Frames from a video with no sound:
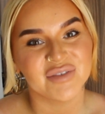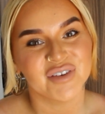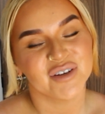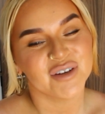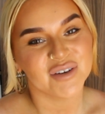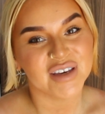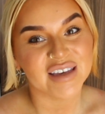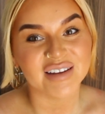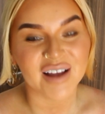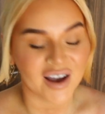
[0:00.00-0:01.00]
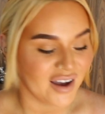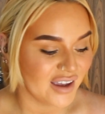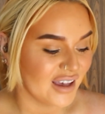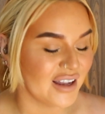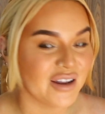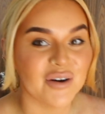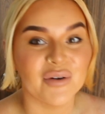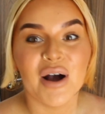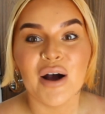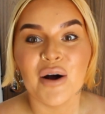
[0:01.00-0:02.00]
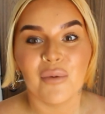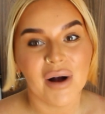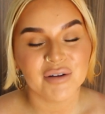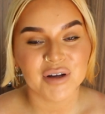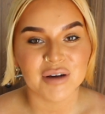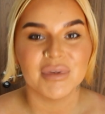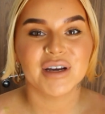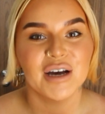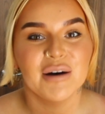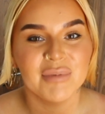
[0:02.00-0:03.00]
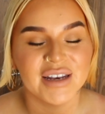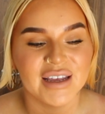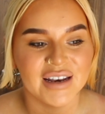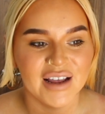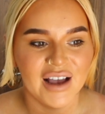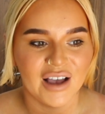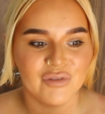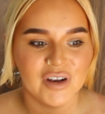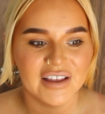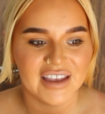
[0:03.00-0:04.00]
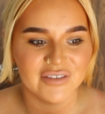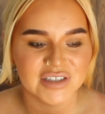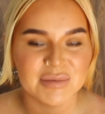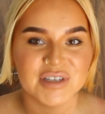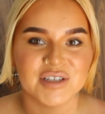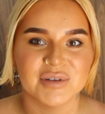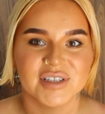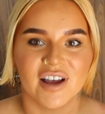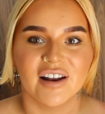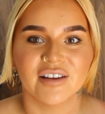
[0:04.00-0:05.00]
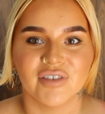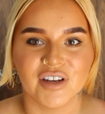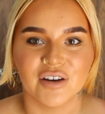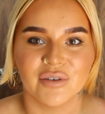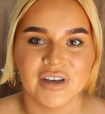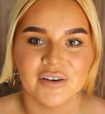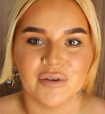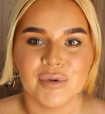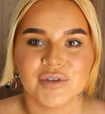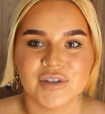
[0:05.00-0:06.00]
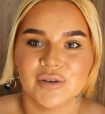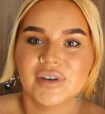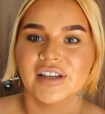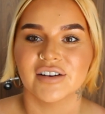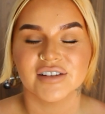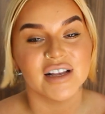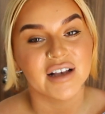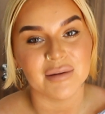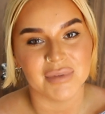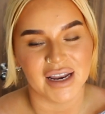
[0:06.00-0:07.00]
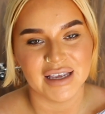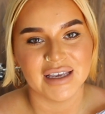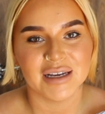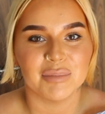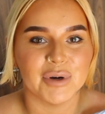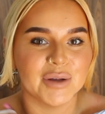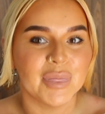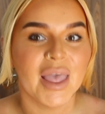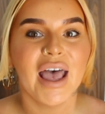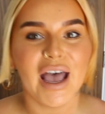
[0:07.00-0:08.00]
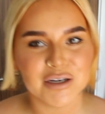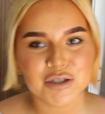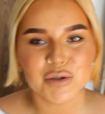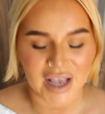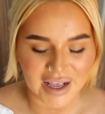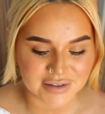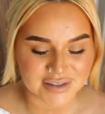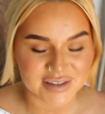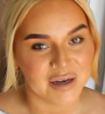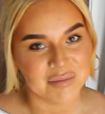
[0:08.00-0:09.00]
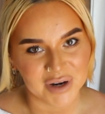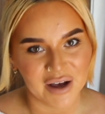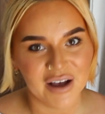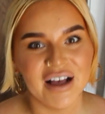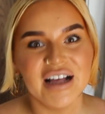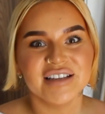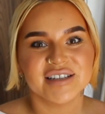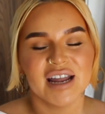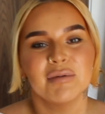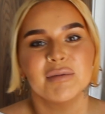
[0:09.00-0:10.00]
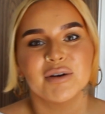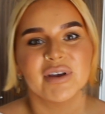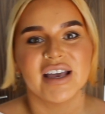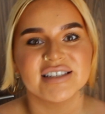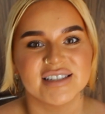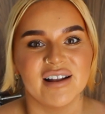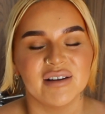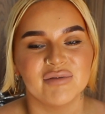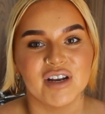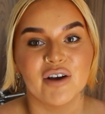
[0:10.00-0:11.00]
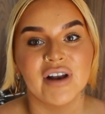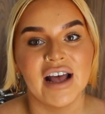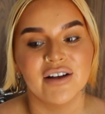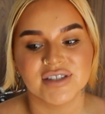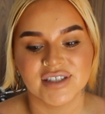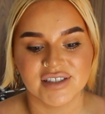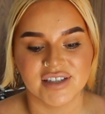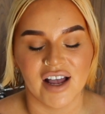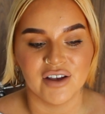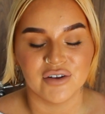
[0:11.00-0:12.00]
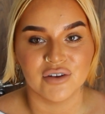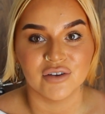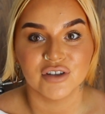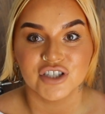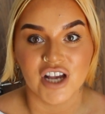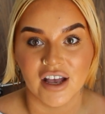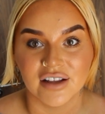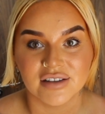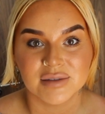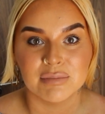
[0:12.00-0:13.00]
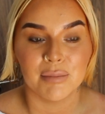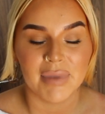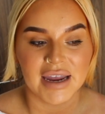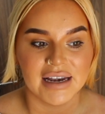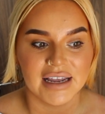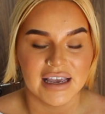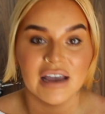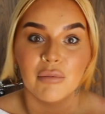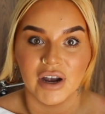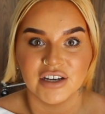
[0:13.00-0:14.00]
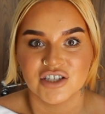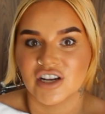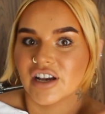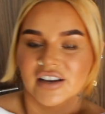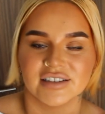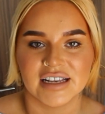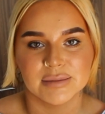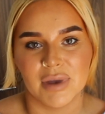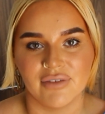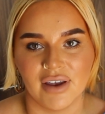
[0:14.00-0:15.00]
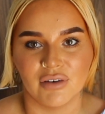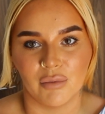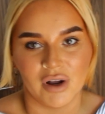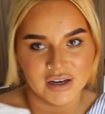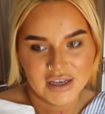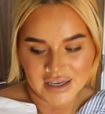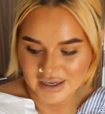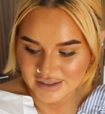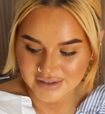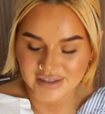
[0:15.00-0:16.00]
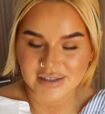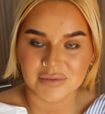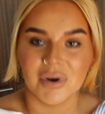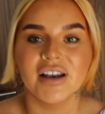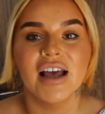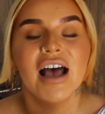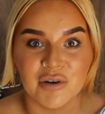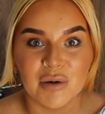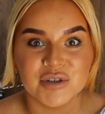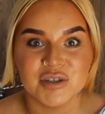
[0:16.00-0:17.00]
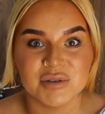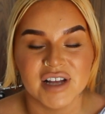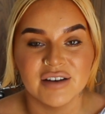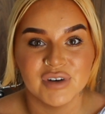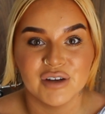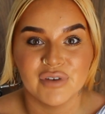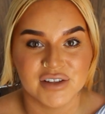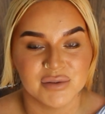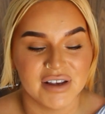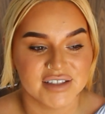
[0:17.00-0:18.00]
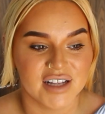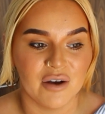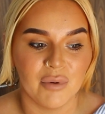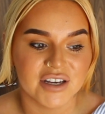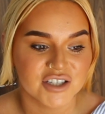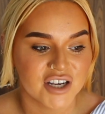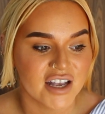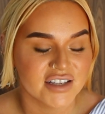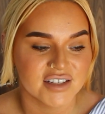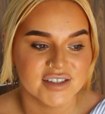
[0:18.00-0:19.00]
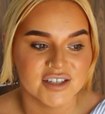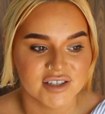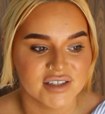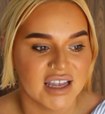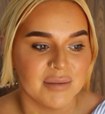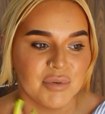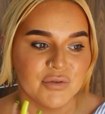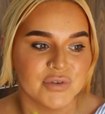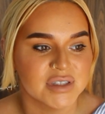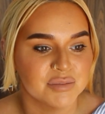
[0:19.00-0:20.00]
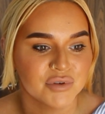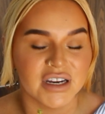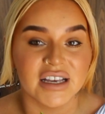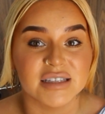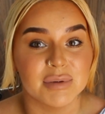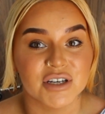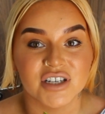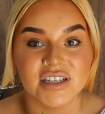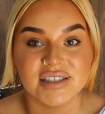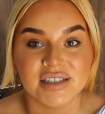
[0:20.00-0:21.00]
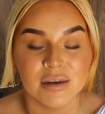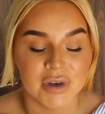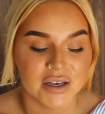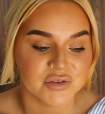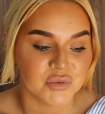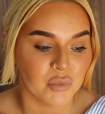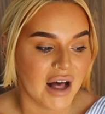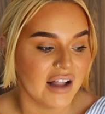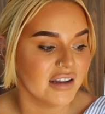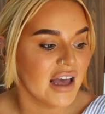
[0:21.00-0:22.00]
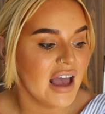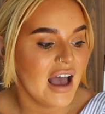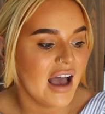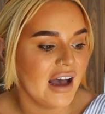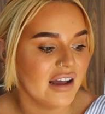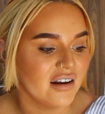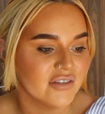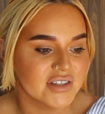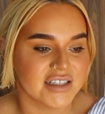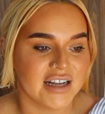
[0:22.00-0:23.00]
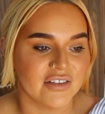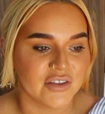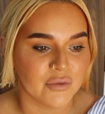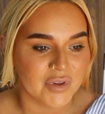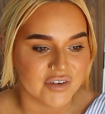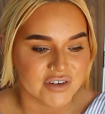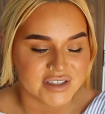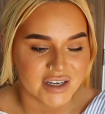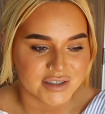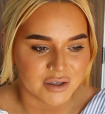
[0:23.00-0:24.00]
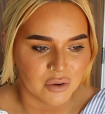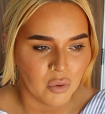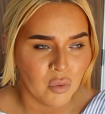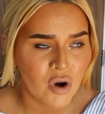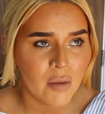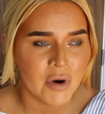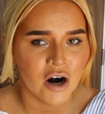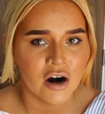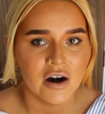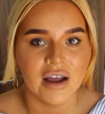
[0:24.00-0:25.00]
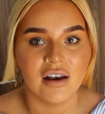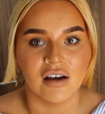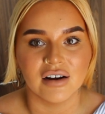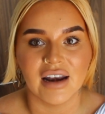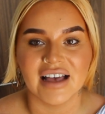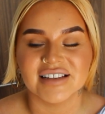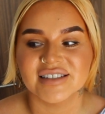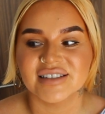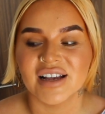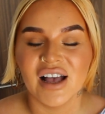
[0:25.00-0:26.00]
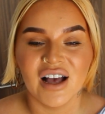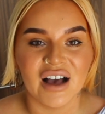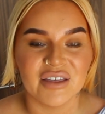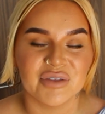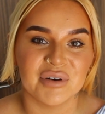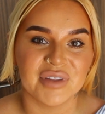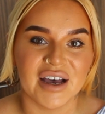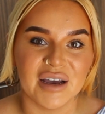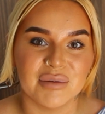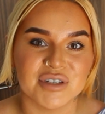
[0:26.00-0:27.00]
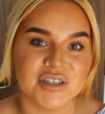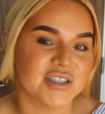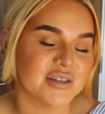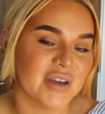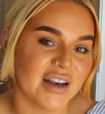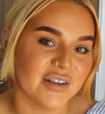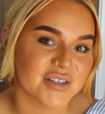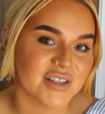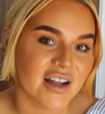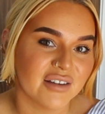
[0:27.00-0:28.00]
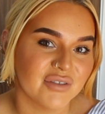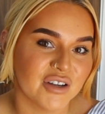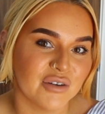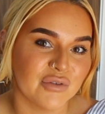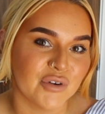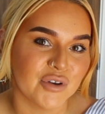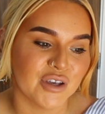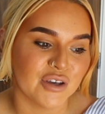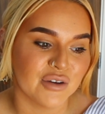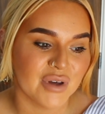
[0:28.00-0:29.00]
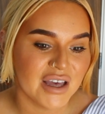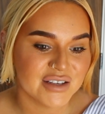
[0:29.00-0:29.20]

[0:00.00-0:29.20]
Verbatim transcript: If you're new here then hi, hello, welcome, come on in. I feel like every time I do a styling video it almost low-key looks like I'm naked but as you can see I'm not. Today I'm going to be doing a styling video on how to style shirts but mainly a white shirt because that is my favourite one. It is this one. I thought I would just do a styling video of how to style white shirts. They're such a staple for spring, especially summer as well. And obviously now that the weather is getting warmer at long last, I thought that I would just do a little styling video for you.